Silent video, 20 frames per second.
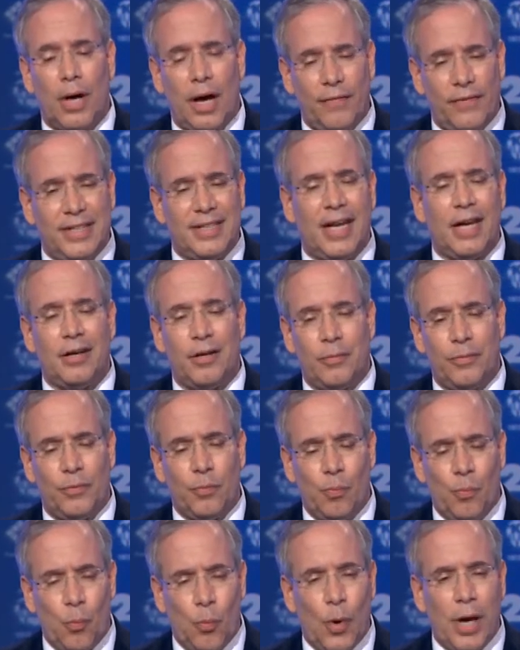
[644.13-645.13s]
I've attended
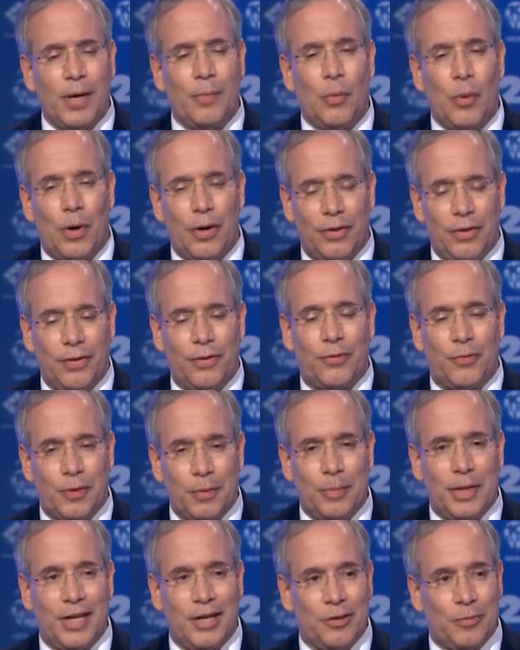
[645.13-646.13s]
way more than
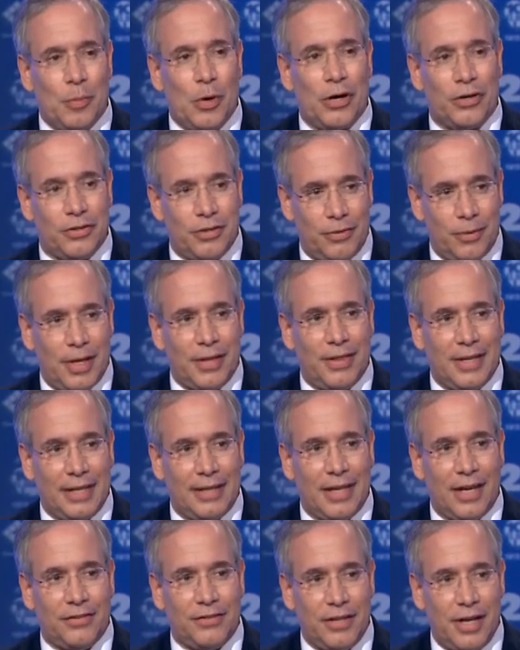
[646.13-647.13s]
3 meetings, Marcia. I
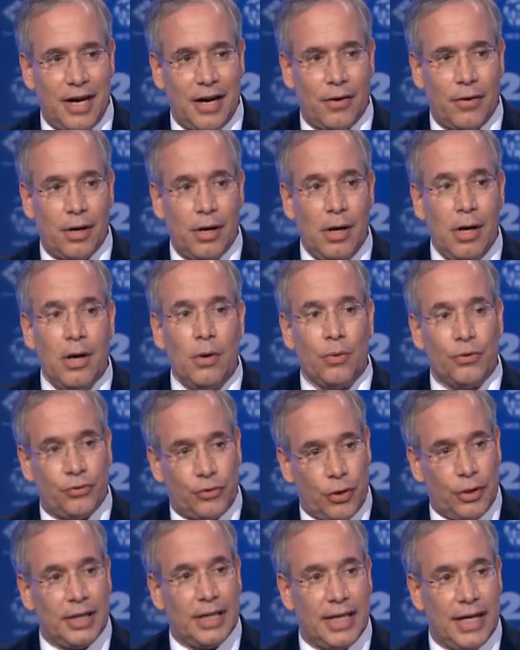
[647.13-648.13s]
think that's an error. We'll
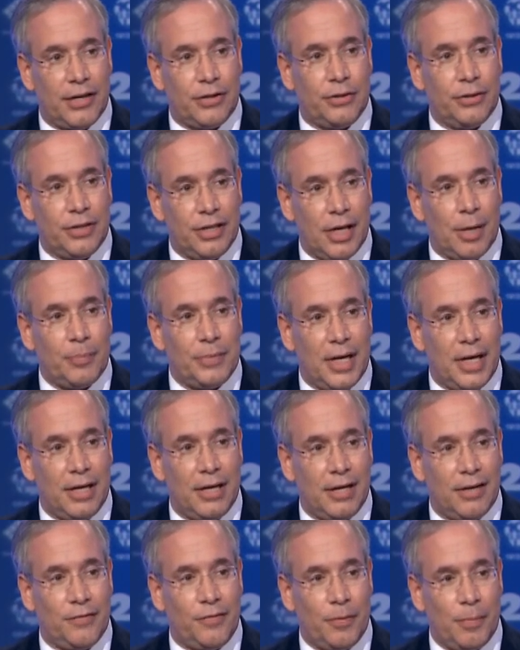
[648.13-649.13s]
certainly get you the
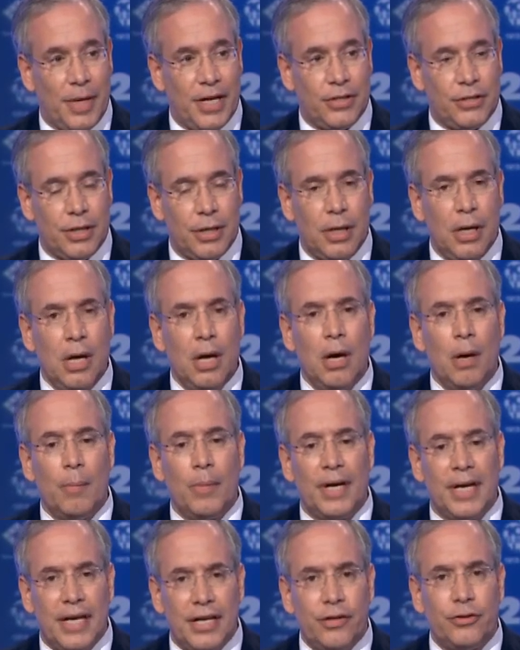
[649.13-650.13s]
updated information.
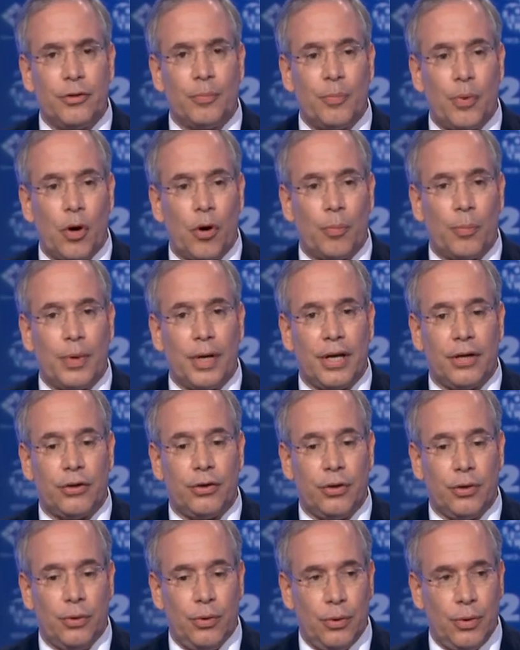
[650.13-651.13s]
But it is appropriate
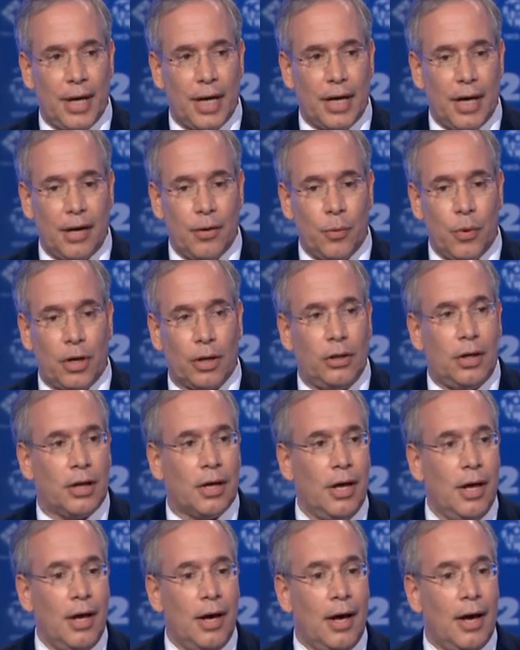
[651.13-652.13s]
to do that kind of work.
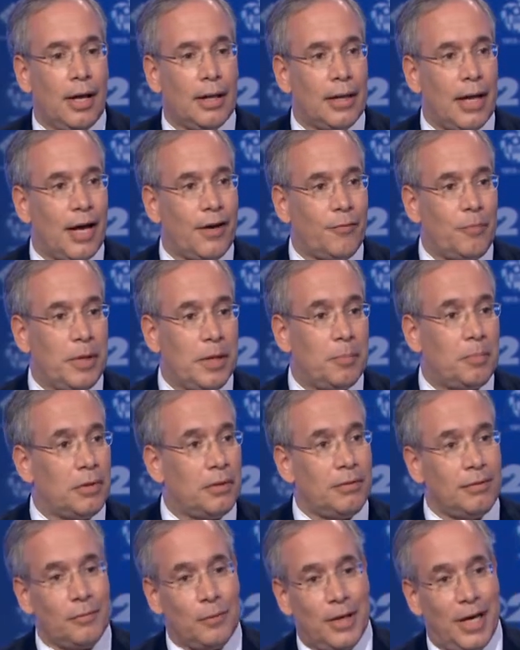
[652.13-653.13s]
Look, a lot of
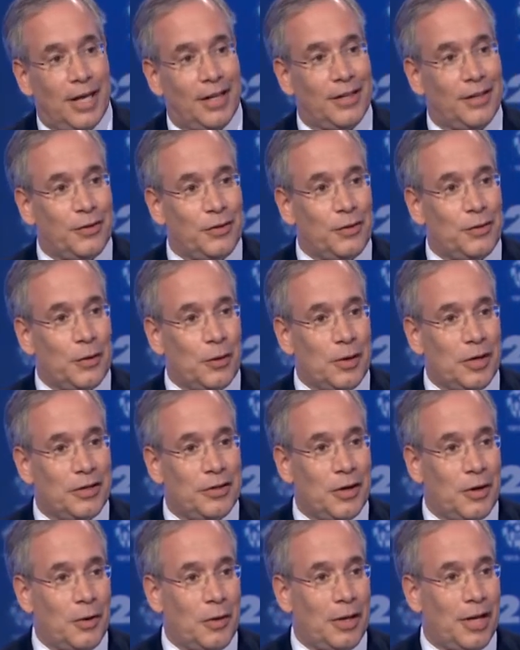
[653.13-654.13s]
people, when Eliot's attorney
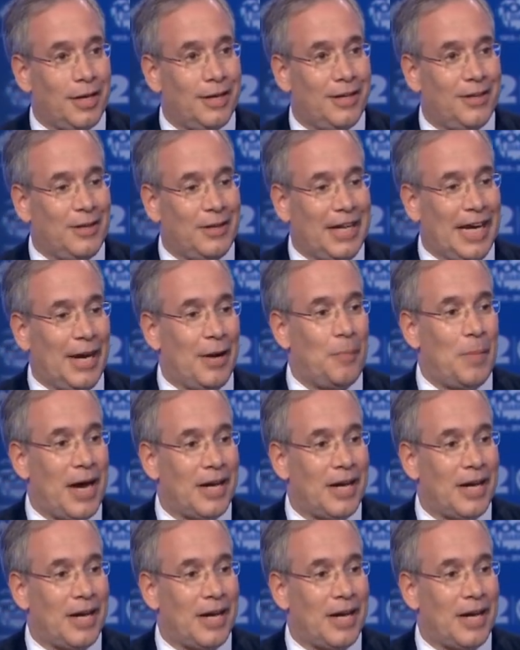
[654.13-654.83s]
general, I can't